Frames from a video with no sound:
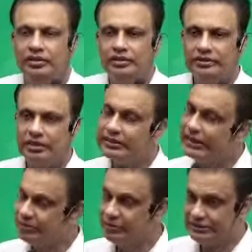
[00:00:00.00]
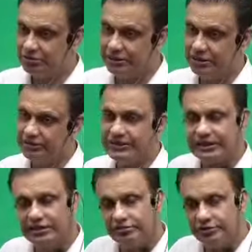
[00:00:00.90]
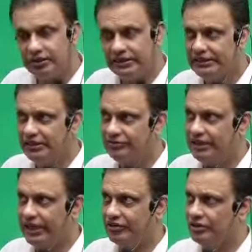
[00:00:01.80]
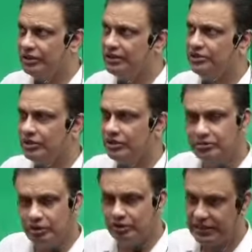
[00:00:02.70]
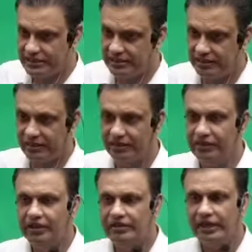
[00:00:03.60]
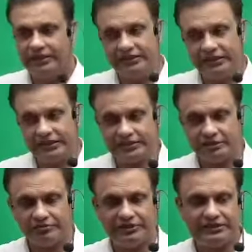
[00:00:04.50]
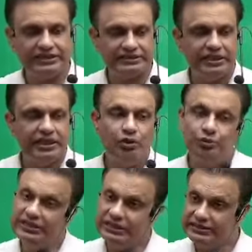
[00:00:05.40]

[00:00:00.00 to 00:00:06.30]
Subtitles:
Now that can be a simple difference. Individual reason we had already talked about yesterday, that in the case of ethics, we reason